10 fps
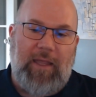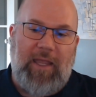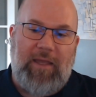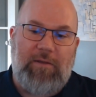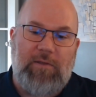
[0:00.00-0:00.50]

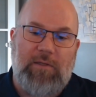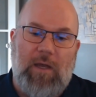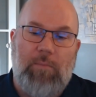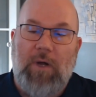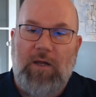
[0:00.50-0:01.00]
And
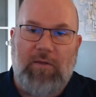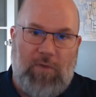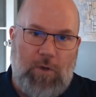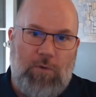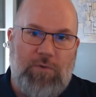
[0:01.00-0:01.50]
among
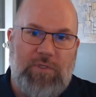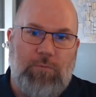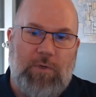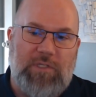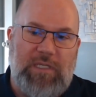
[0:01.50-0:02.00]
those,
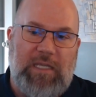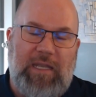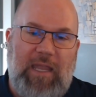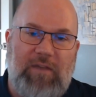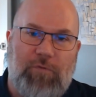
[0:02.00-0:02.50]
we're seeing
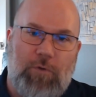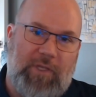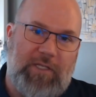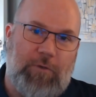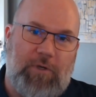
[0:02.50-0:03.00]
an
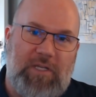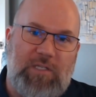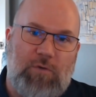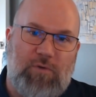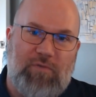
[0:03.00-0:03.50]
8-fold
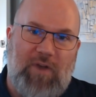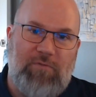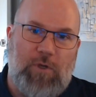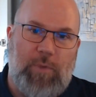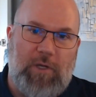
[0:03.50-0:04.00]
increase over a
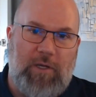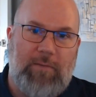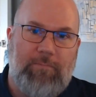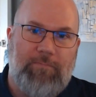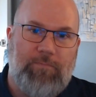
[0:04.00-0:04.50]
5-year period.